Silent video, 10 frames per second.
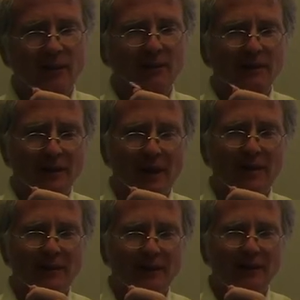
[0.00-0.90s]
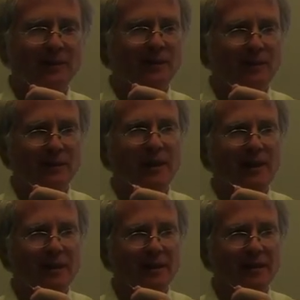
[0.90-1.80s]
don't have a history of
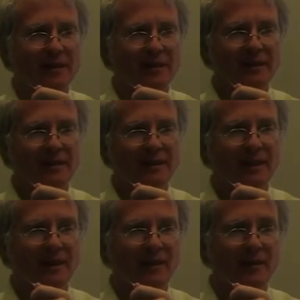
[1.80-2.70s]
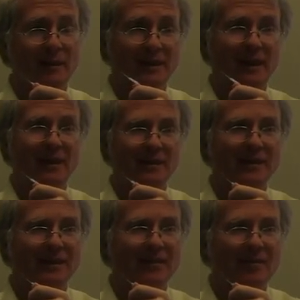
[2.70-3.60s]
genetic breast
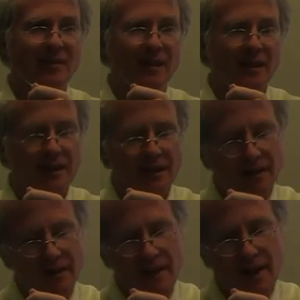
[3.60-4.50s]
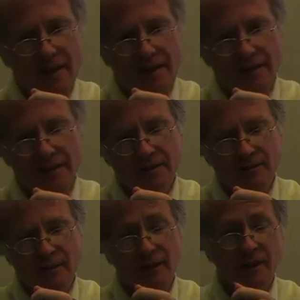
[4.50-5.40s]
cancer. And
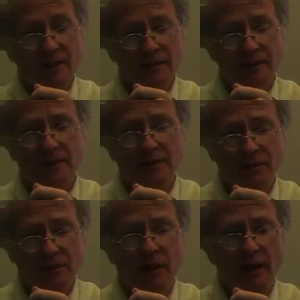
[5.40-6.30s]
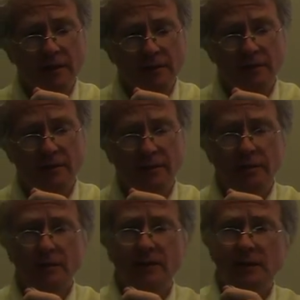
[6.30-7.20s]
then they even tried to
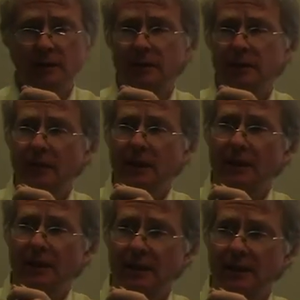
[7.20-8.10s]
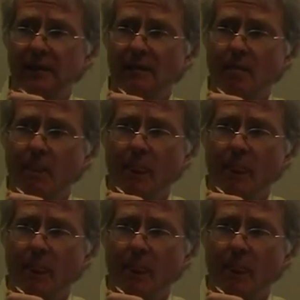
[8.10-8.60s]
introduce the use of gene testing.